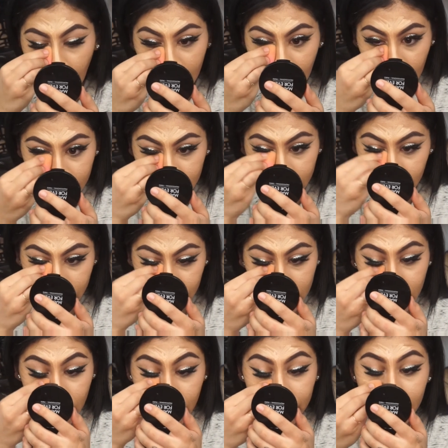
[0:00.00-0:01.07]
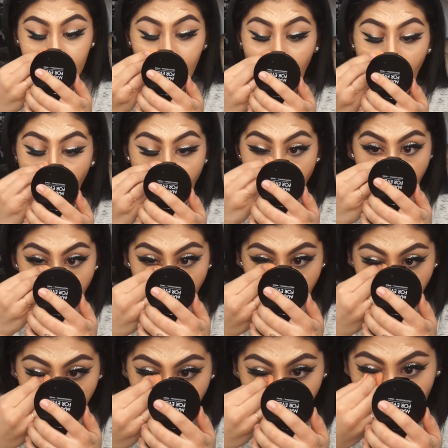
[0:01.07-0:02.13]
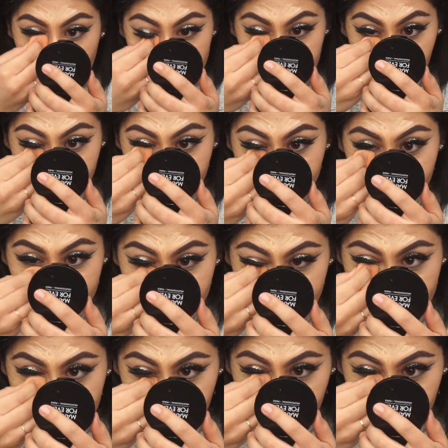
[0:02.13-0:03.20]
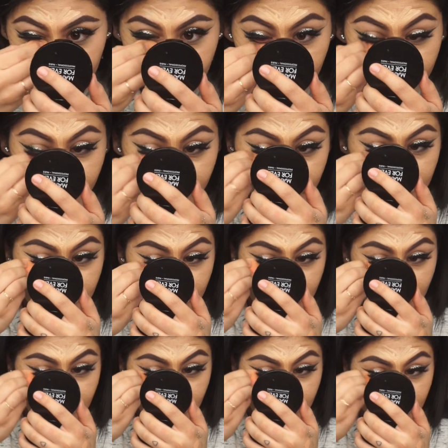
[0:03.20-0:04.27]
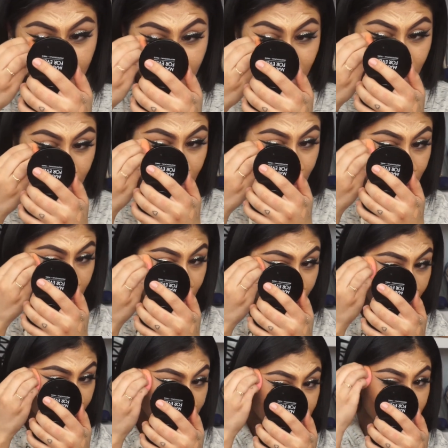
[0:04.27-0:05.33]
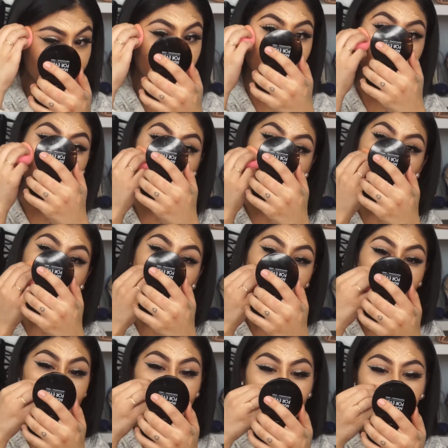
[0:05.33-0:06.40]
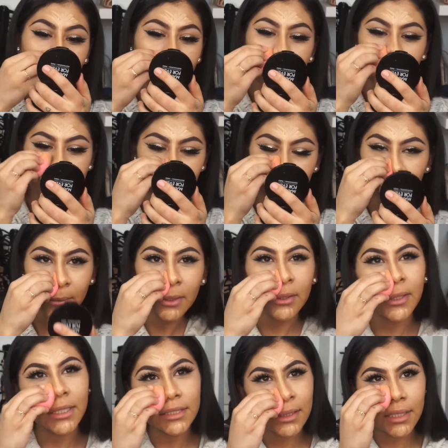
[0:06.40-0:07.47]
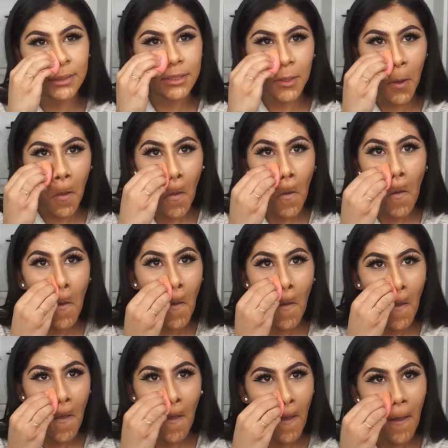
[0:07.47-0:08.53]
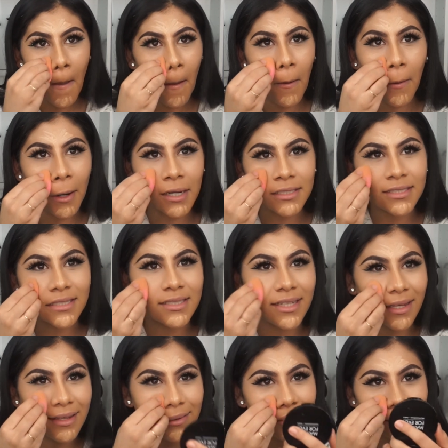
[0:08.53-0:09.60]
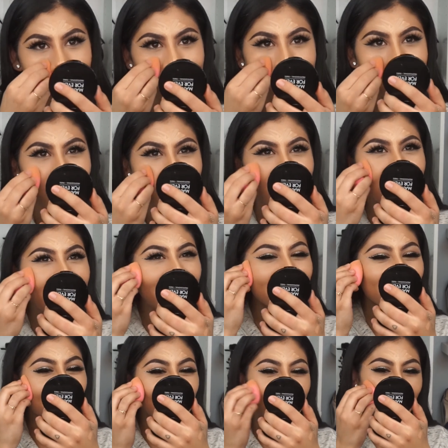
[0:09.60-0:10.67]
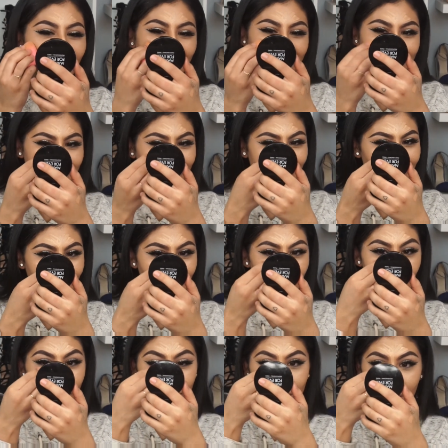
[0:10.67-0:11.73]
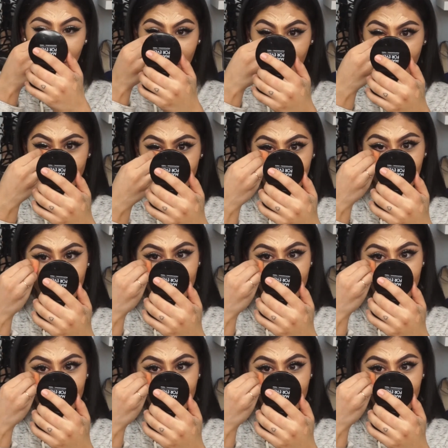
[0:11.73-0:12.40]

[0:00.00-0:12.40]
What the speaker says: We're gonna have to work with what we got. I feel like this will be my first actual talking video here on YouTube. Do you guys think so? Or is this like, I think I do have one. I don't know. I have to